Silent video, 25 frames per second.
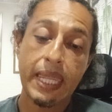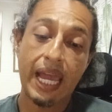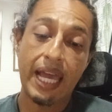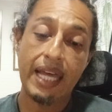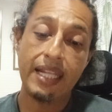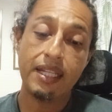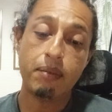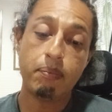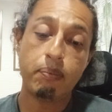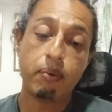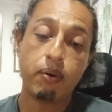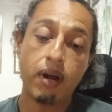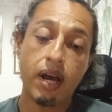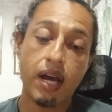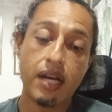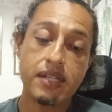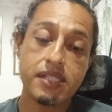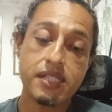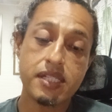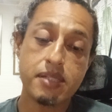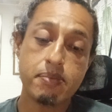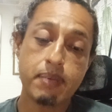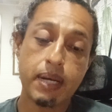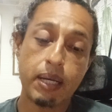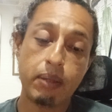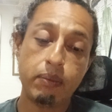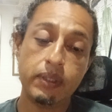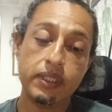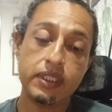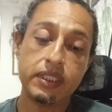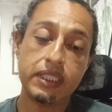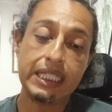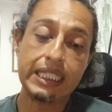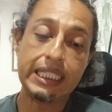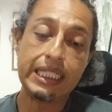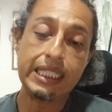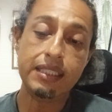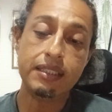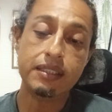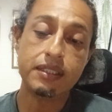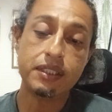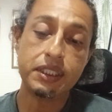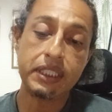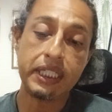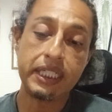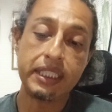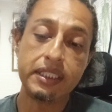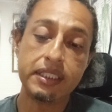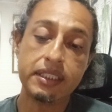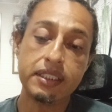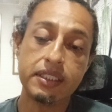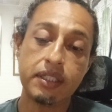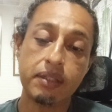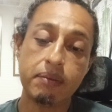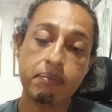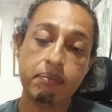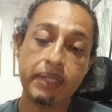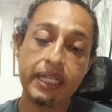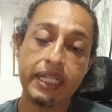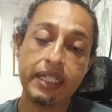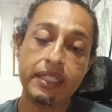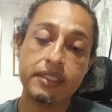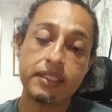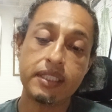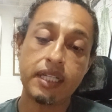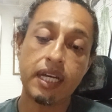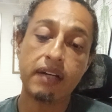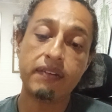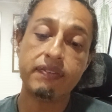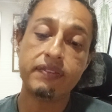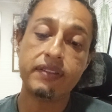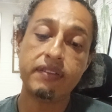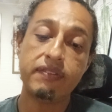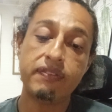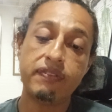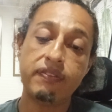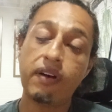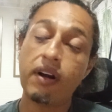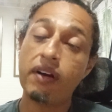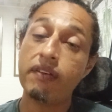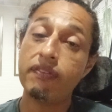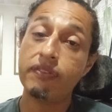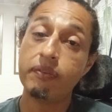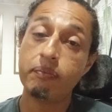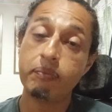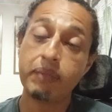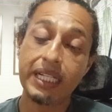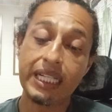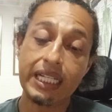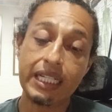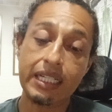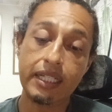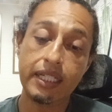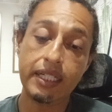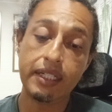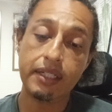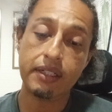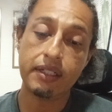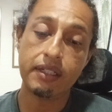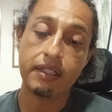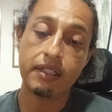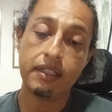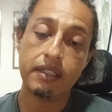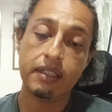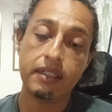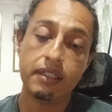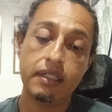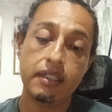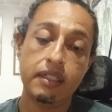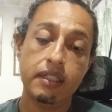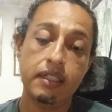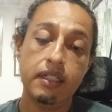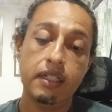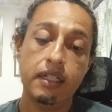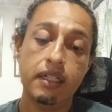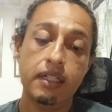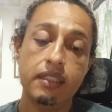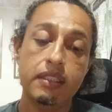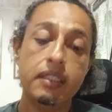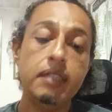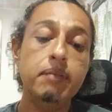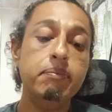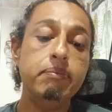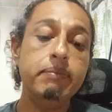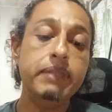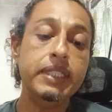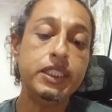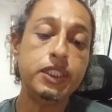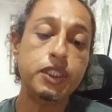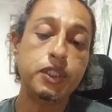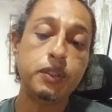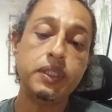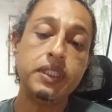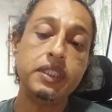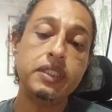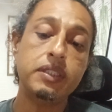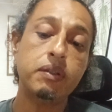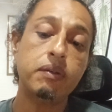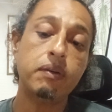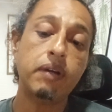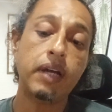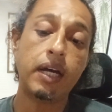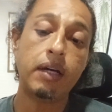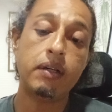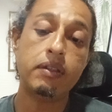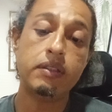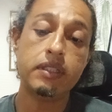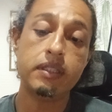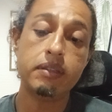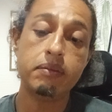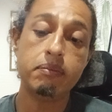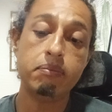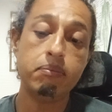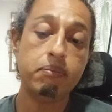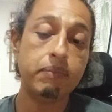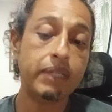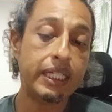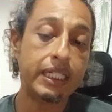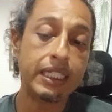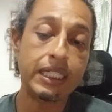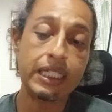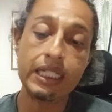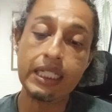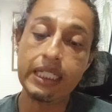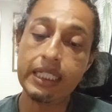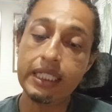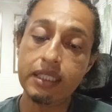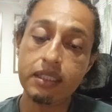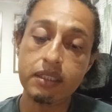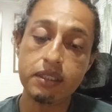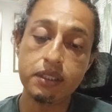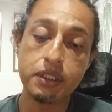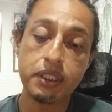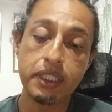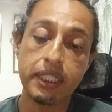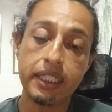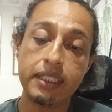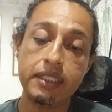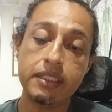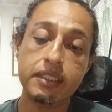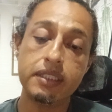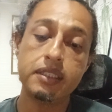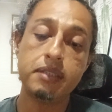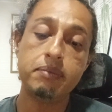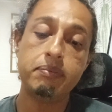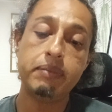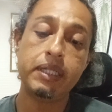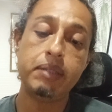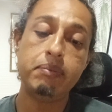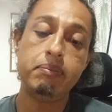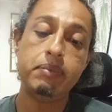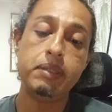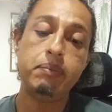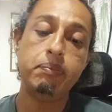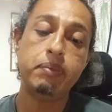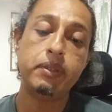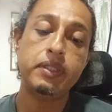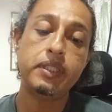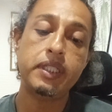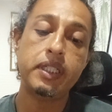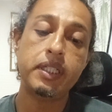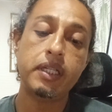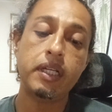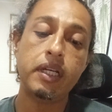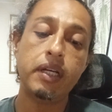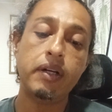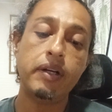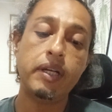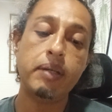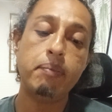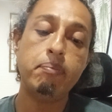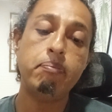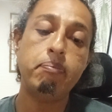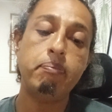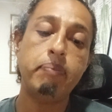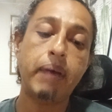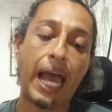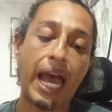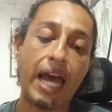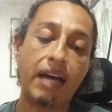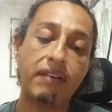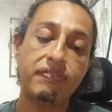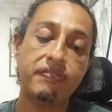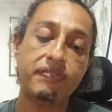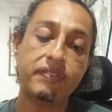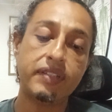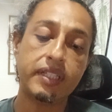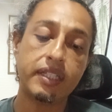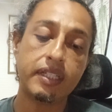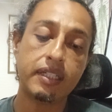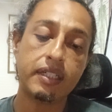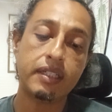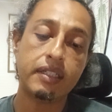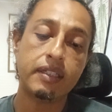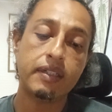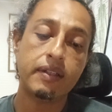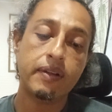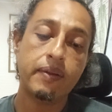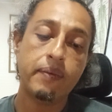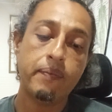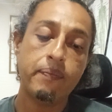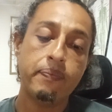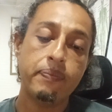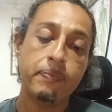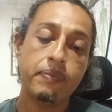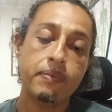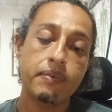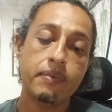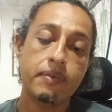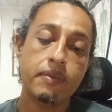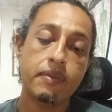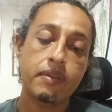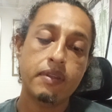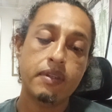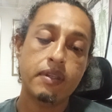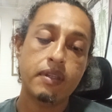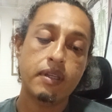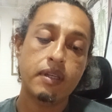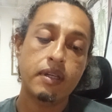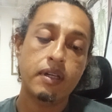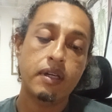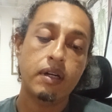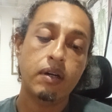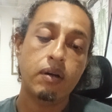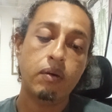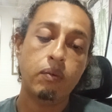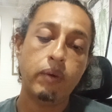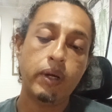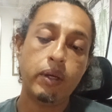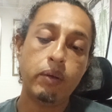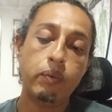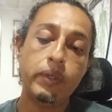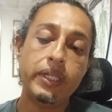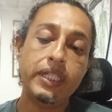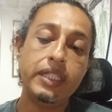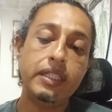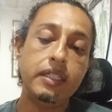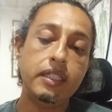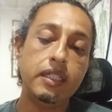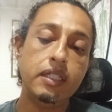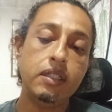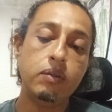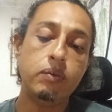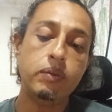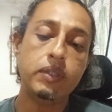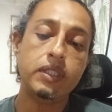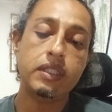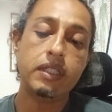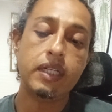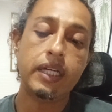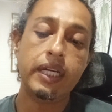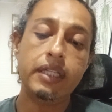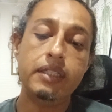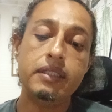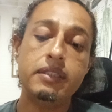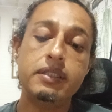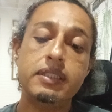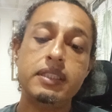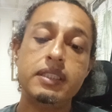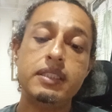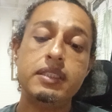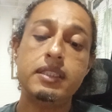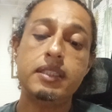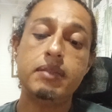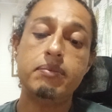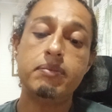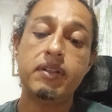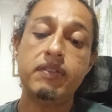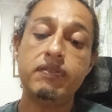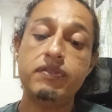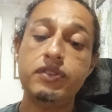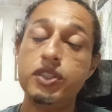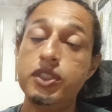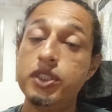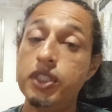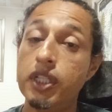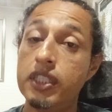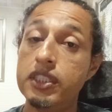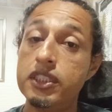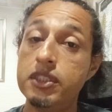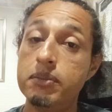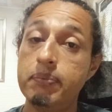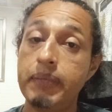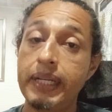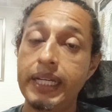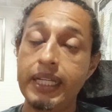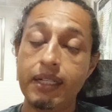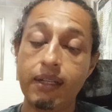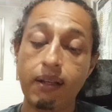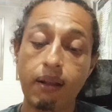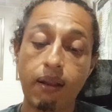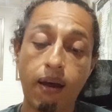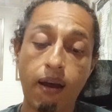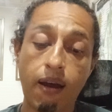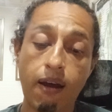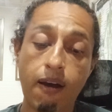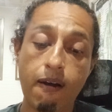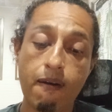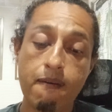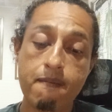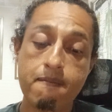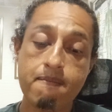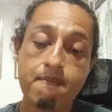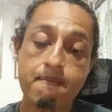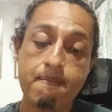And the process by which legal changes are made is often far from clear. The mystery surrounding many legal changes may be particularly baffling when we deal with a system of judge-made law.